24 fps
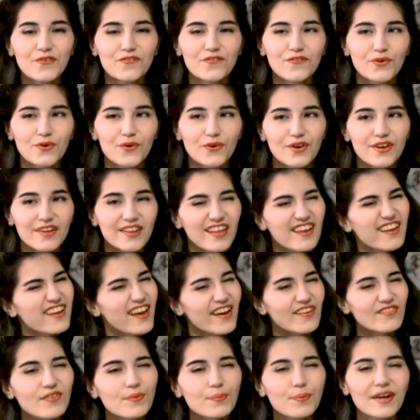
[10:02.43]
for like
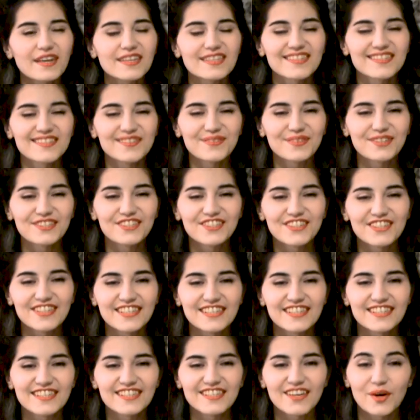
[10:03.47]
the price, which
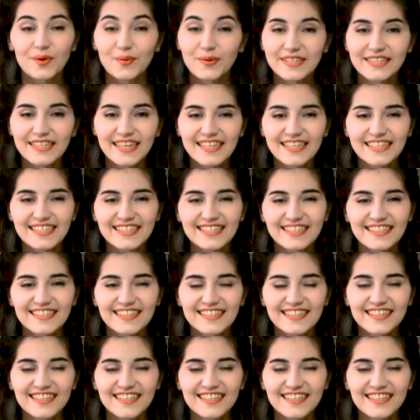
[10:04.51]
is always nice.